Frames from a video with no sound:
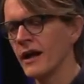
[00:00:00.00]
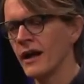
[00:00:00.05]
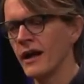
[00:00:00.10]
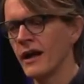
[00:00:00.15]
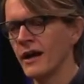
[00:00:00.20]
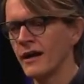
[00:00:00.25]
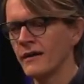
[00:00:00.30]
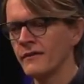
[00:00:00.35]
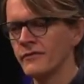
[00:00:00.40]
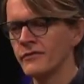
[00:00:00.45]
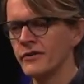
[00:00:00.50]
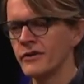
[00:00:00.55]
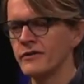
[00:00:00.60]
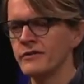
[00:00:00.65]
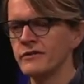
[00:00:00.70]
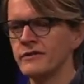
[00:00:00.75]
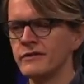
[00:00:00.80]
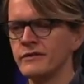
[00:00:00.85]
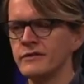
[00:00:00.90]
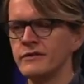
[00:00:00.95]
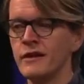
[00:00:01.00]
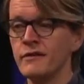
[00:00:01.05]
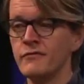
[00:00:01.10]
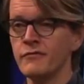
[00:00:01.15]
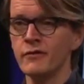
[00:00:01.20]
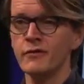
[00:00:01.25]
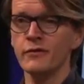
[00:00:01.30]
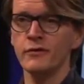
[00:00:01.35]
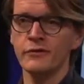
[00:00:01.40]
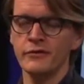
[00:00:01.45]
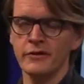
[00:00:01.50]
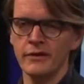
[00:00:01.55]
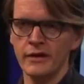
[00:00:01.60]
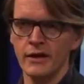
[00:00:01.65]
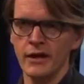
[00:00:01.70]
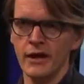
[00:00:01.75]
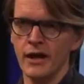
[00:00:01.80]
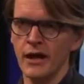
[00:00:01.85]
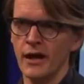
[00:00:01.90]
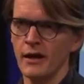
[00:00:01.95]
uh, the difficulty
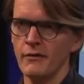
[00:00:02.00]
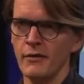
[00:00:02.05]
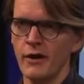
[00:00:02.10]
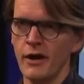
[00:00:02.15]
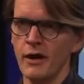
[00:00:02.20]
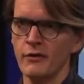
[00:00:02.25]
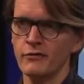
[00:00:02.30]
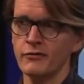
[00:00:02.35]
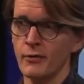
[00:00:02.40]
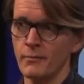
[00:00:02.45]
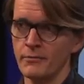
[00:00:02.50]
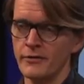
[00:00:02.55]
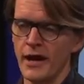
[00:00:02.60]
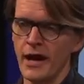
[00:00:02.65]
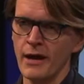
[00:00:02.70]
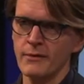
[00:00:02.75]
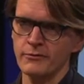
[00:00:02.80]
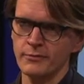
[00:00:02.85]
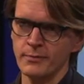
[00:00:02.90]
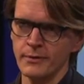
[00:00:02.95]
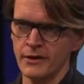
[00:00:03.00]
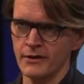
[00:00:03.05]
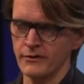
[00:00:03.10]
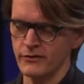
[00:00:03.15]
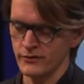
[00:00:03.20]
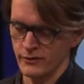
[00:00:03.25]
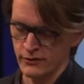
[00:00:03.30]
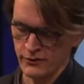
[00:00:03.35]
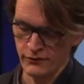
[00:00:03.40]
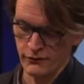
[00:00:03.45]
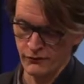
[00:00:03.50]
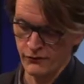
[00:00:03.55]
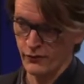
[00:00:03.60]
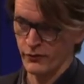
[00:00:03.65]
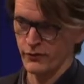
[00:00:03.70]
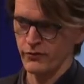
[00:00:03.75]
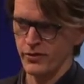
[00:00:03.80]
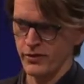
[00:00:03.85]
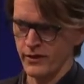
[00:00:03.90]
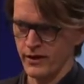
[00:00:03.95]
uh, uh sometimes because you
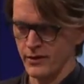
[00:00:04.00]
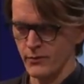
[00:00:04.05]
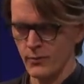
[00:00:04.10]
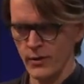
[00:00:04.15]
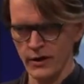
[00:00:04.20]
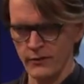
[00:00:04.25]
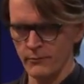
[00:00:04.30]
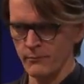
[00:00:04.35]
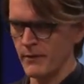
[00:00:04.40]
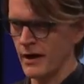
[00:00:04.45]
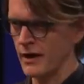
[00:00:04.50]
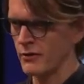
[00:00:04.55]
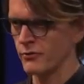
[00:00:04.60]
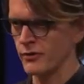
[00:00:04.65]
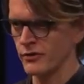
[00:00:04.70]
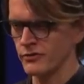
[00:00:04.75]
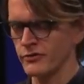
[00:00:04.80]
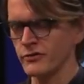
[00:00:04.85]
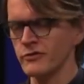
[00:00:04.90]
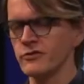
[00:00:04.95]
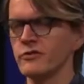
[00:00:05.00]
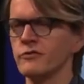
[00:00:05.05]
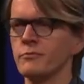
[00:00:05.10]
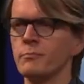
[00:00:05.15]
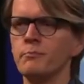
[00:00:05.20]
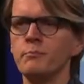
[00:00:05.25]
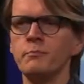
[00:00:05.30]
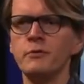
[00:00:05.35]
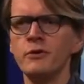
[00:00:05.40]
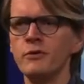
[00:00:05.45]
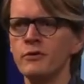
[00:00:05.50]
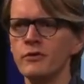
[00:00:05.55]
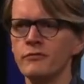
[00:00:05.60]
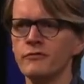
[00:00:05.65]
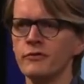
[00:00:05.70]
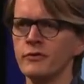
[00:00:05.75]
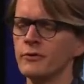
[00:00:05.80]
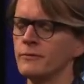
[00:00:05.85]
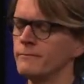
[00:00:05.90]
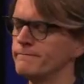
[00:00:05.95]
first think well my research is
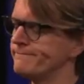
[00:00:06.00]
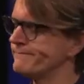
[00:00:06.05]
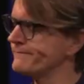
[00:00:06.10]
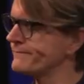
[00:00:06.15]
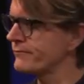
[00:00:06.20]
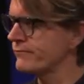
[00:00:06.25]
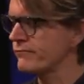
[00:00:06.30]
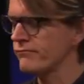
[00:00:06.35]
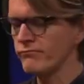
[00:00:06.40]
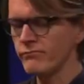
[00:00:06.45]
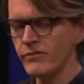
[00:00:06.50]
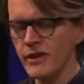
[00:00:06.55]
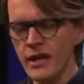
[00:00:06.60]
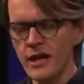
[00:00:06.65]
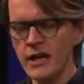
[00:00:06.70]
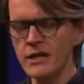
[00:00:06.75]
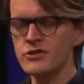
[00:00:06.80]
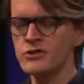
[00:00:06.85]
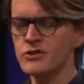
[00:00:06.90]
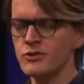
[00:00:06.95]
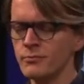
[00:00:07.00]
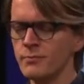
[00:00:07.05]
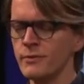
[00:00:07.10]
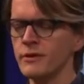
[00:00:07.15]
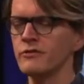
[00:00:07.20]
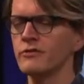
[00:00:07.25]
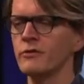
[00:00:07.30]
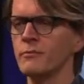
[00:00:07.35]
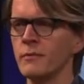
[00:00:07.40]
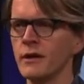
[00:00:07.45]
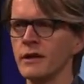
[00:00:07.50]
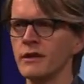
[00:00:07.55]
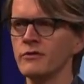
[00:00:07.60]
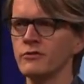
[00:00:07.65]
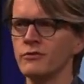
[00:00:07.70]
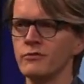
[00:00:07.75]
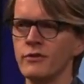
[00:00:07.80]
beautiful it should be submitted